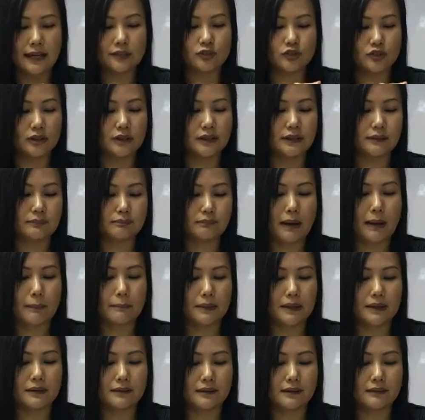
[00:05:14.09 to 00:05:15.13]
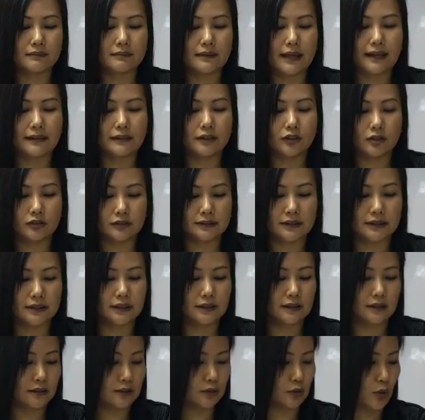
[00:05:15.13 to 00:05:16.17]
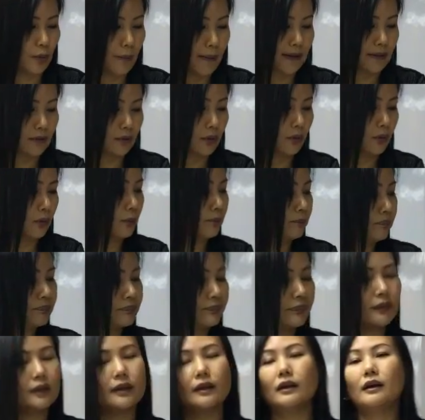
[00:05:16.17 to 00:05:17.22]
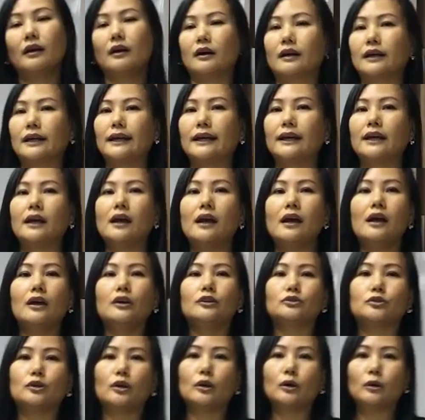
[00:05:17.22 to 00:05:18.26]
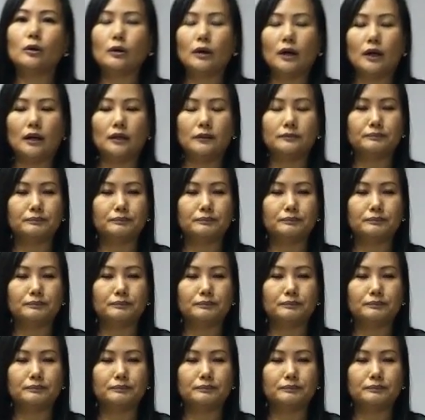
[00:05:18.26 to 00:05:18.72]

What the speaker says: actually pump in antioxidant in the tomato. Okay, so